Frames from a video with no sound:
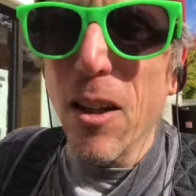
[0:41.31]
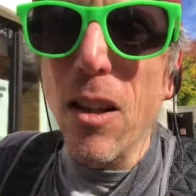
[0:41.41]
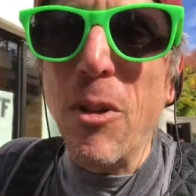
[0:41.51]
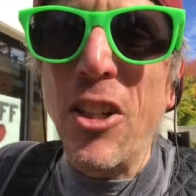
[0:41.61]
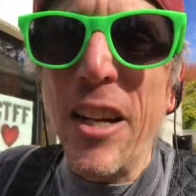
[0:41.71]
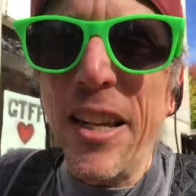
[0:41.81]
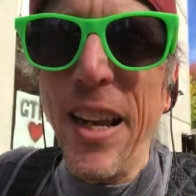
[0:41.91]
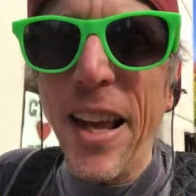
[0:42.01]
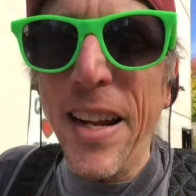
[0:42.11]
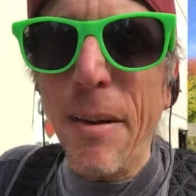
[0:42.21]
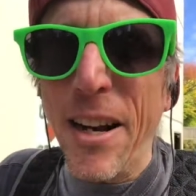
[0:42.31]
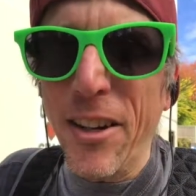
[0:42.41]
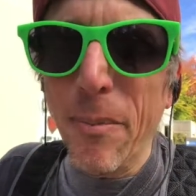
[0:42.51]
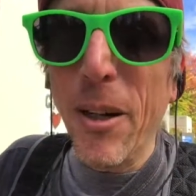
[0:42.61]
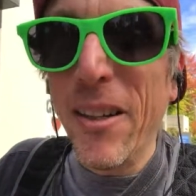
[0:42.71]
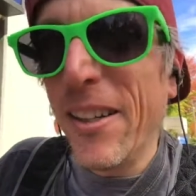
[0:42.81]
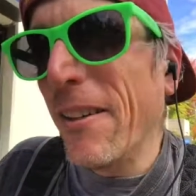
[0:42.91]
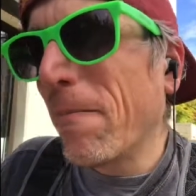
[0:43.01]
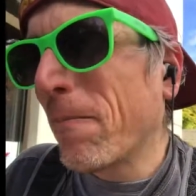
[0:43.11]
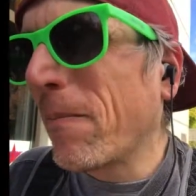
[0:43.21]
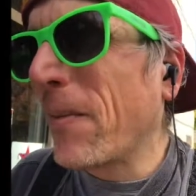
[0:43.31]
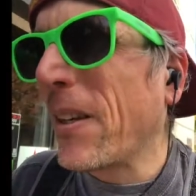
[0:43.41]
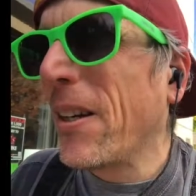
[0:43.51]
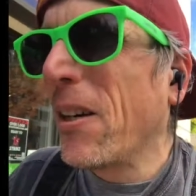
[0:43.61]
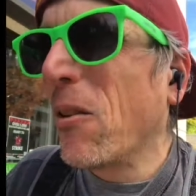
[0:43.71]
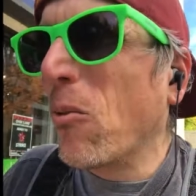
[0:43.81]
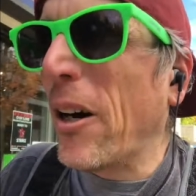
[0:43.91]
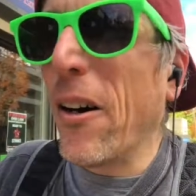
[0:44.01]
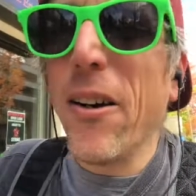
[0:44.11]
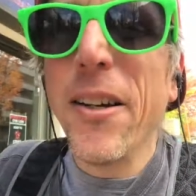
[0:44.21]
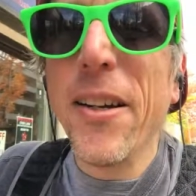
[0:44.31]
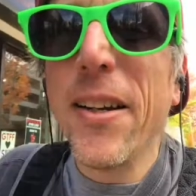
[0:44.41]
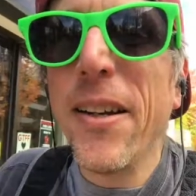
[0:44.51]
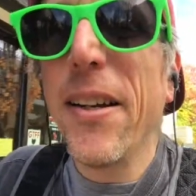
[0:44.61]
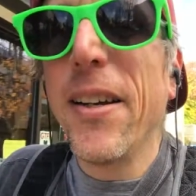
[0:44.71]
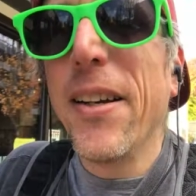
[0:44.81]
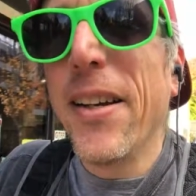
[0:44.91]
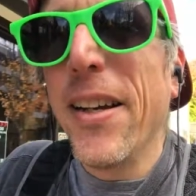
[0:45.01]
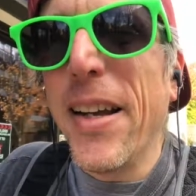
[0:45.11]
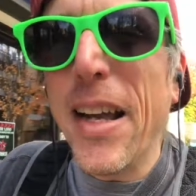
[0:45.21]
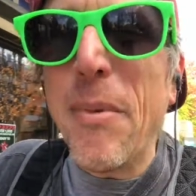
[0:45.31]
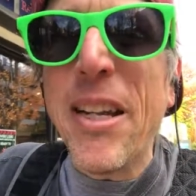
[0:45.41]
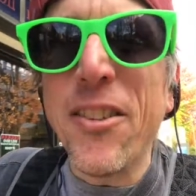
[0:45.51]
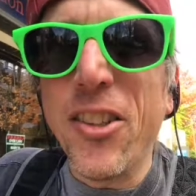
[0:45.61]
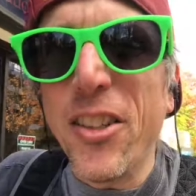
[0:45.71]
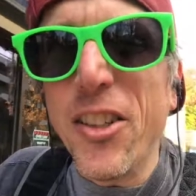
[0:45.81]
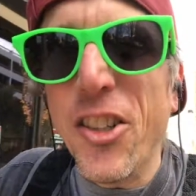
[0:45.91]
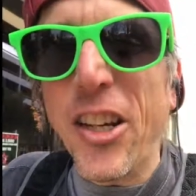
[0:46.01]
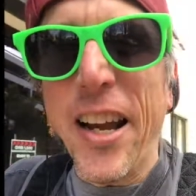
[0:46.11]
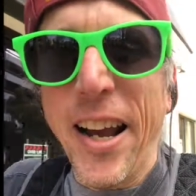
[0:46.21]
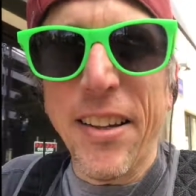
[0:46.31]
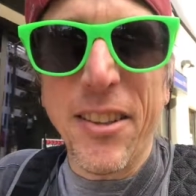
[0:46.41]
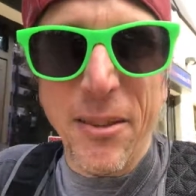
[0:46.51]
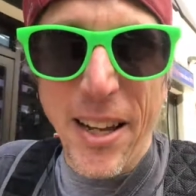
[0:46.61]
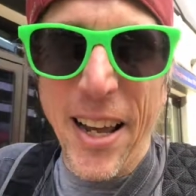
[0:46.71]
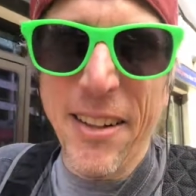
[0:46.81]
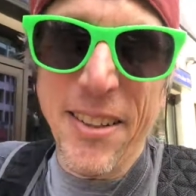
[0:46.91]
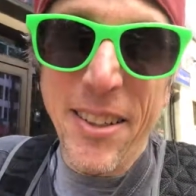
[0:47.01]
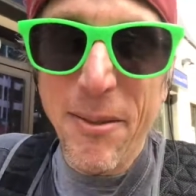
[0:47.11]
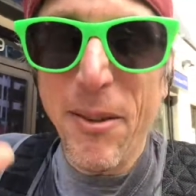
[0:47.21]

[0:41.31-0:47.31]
Lomachenko-Haney matchup? Well, it means J S, and